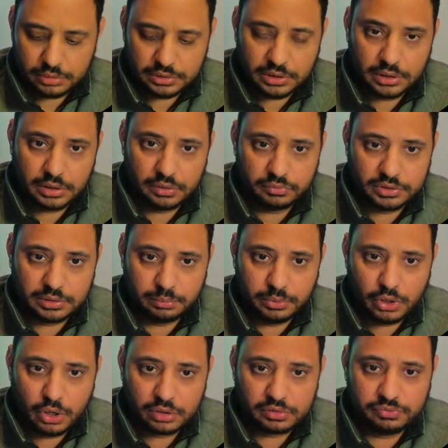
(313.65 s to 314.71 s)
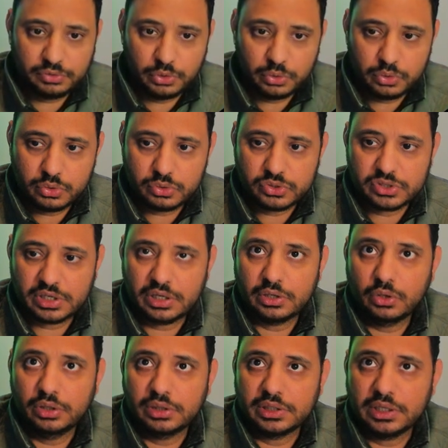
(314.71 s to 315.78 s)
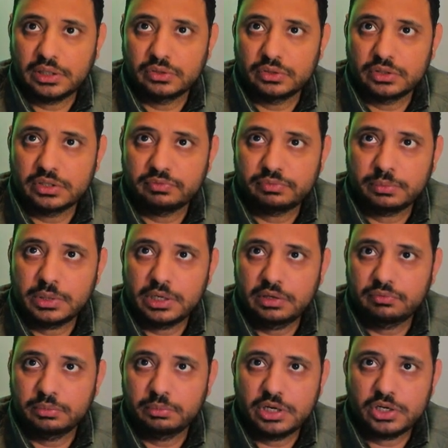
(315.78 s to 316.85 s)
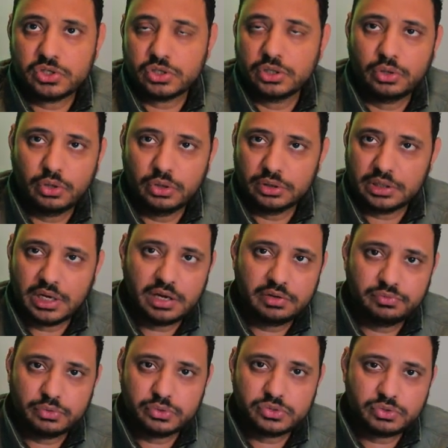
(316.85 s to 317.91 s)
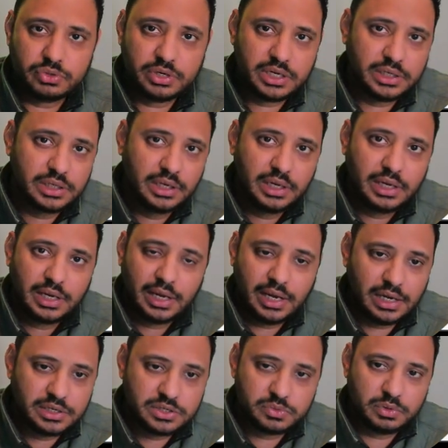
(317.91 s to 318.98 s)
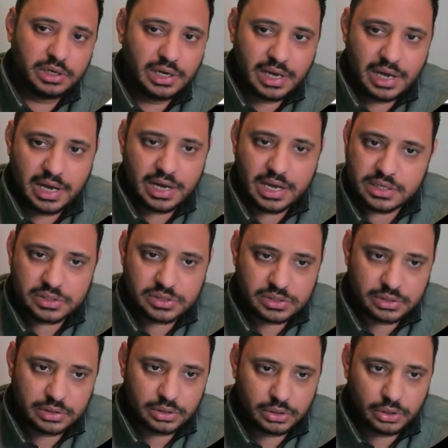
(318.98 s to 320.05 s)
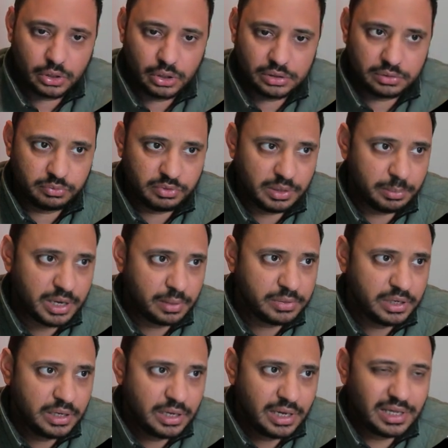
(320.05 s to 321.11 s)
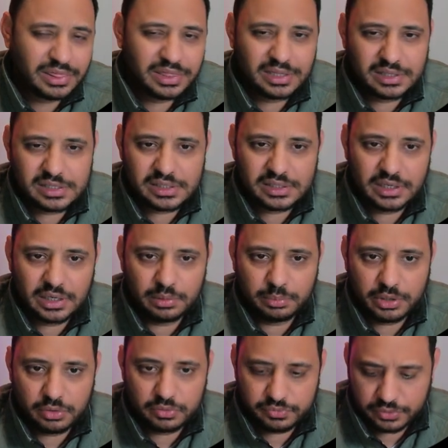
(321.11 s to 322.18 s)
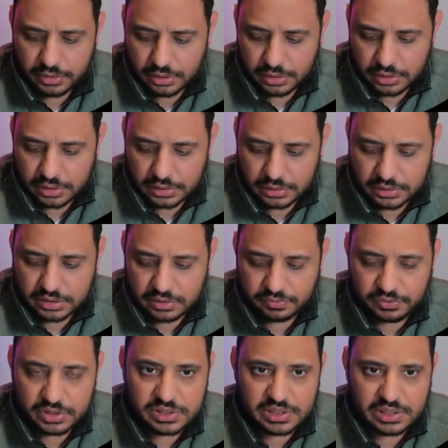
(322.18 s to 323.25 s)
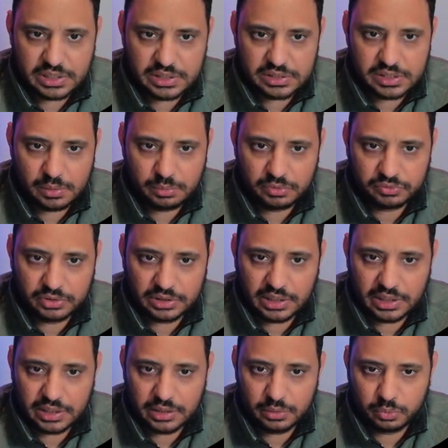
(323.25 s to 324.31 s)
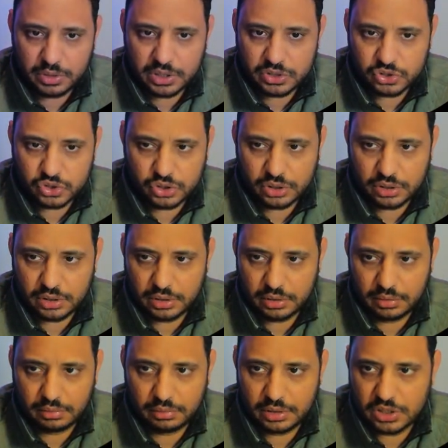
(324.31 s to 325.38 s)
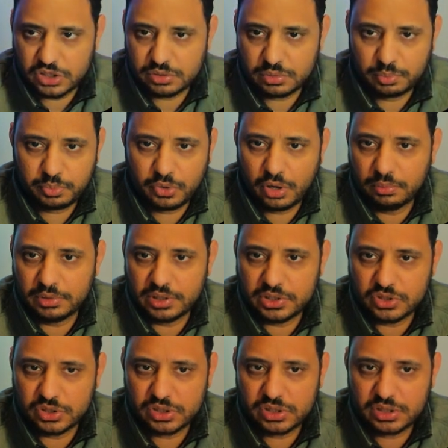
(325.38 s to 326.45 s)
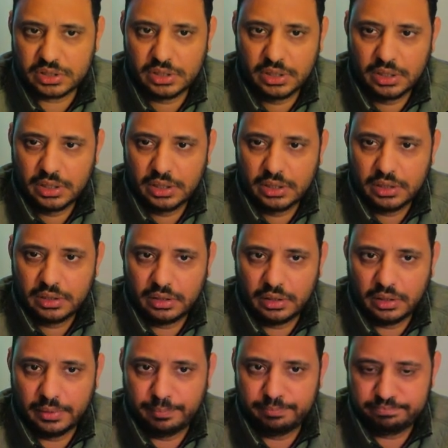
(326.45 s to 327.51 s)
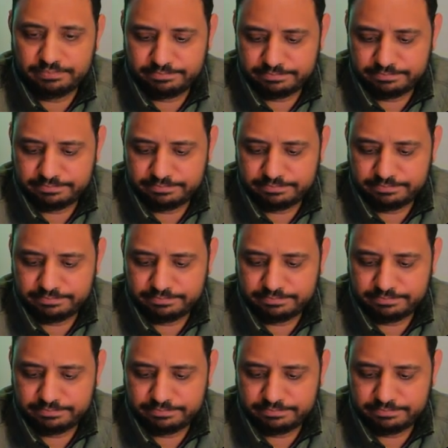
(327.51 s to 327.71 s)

the, with the blocked flows and all the other inf information on the iPhone screen, as well as uh, on the web app. I think there's a little bit of a difference in some of the data, which uh, is probably just, uh,